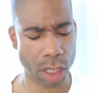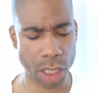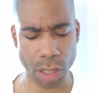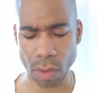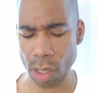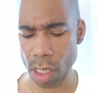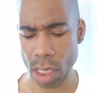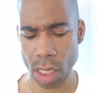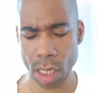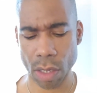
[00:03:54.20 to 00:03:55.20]
too,
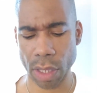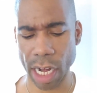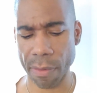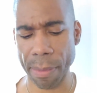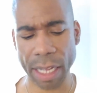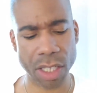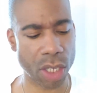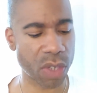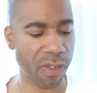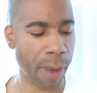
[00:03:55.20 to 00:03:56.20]
that I'm about
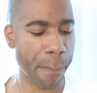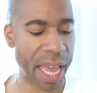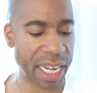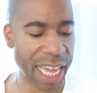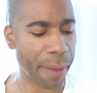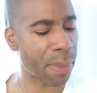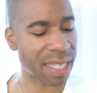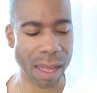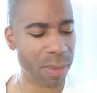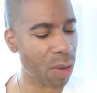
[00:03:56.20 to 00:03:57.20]
to use for my main deck.
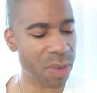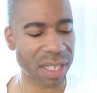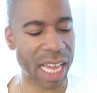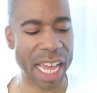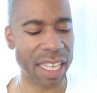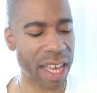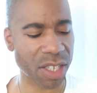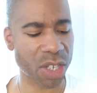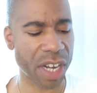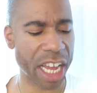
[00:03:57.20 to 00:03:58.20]
But something was saying
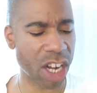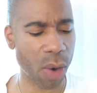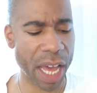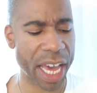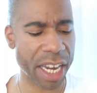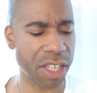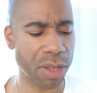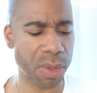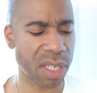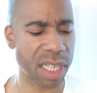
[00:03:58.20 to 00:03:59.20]
yesterday, go ahead
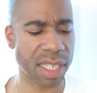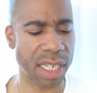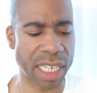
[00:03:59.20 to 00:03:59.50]
and use this